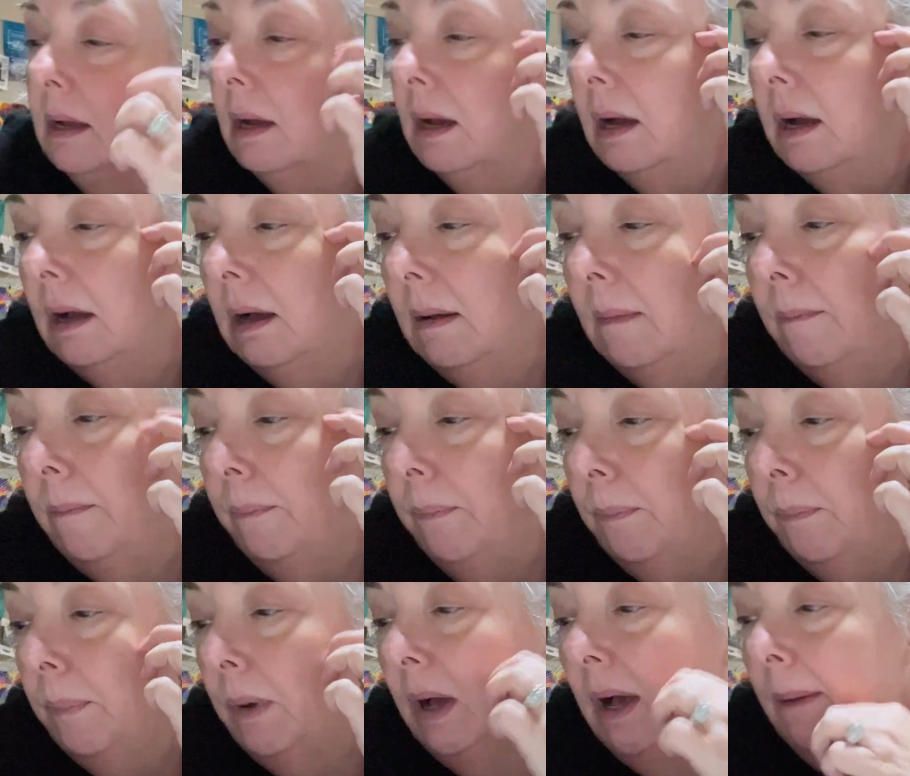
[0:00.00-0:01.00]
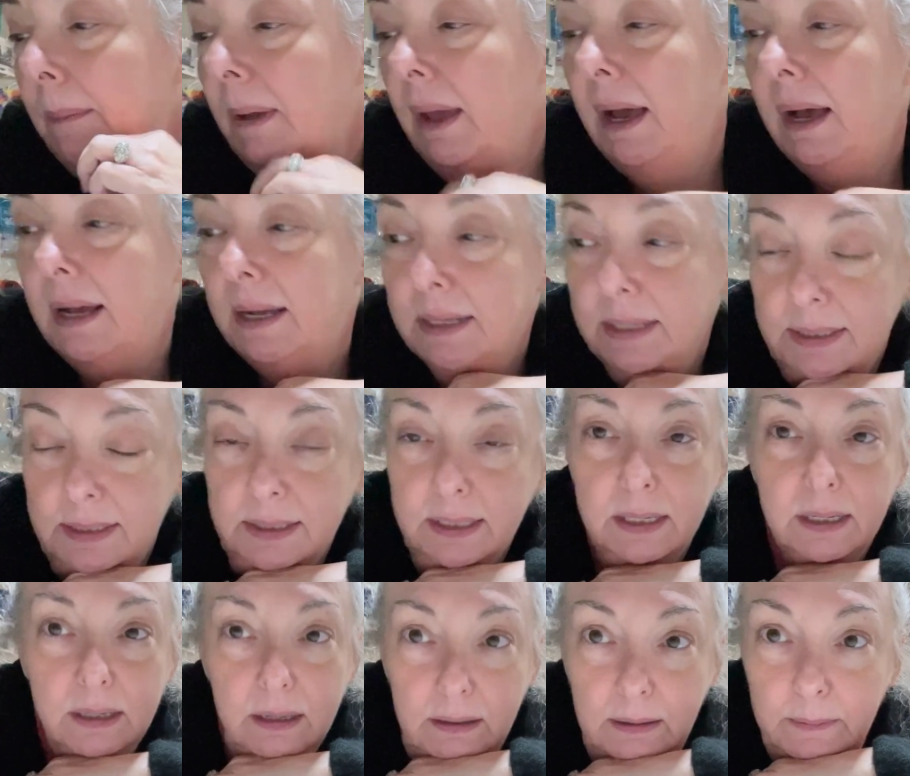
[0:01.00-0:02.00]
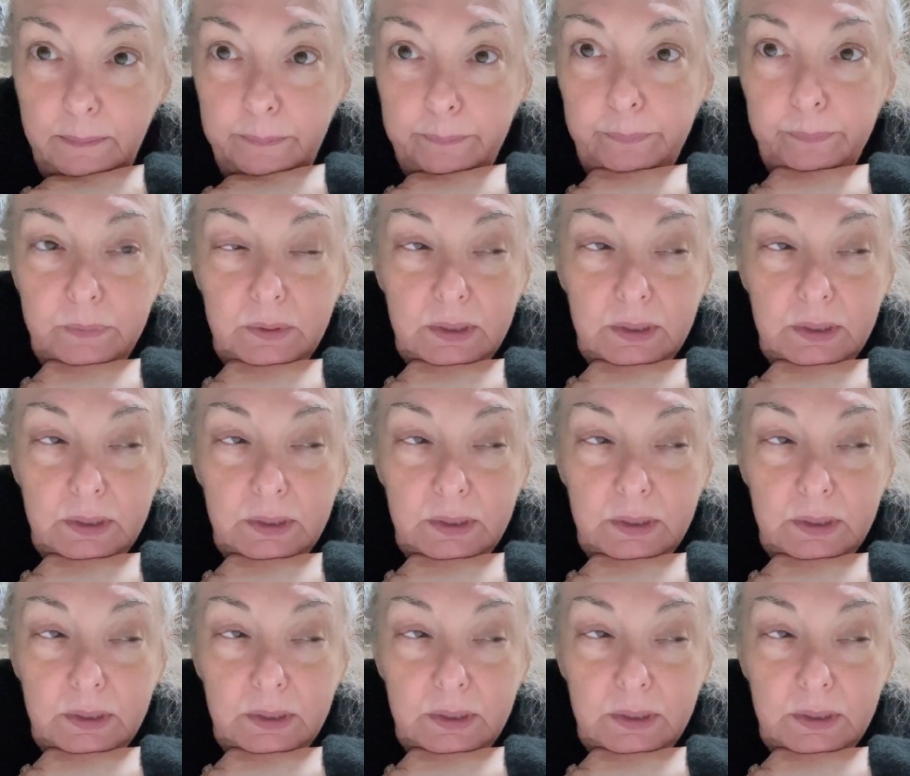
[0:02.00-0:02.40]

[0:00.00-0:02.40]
Um, Bob has um,